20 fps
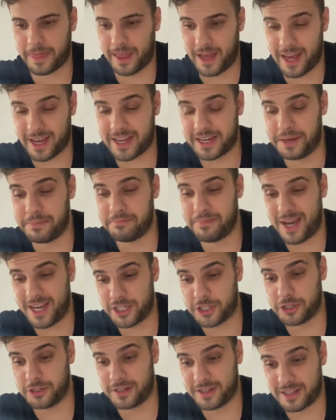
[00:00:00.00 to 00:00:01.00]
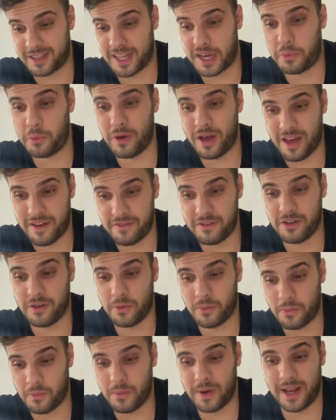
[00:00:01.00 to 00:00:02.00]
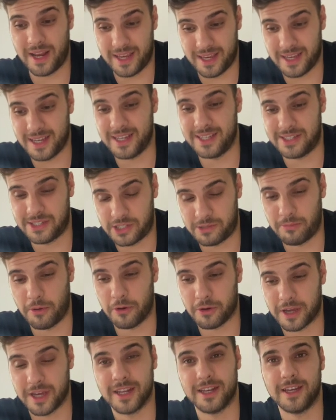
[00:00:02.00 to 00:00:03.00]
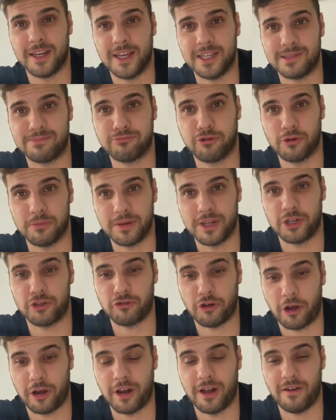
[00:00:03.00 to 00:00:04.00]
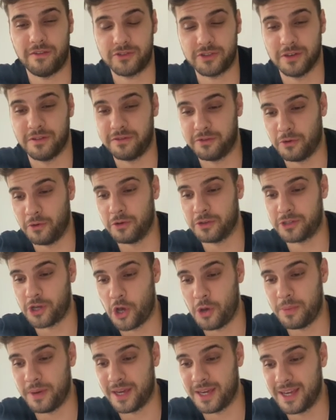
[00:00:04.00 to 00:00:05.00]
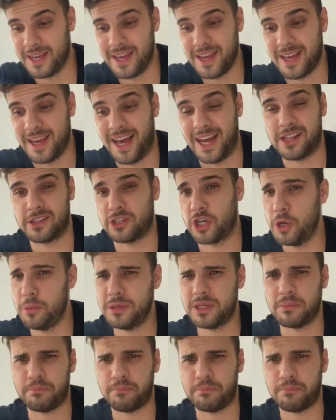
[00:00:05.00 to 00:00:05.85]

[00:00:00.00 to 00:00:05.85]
I can imagine that whatever Willie is smoking is probably strong enough to floor Toby. And Toby's a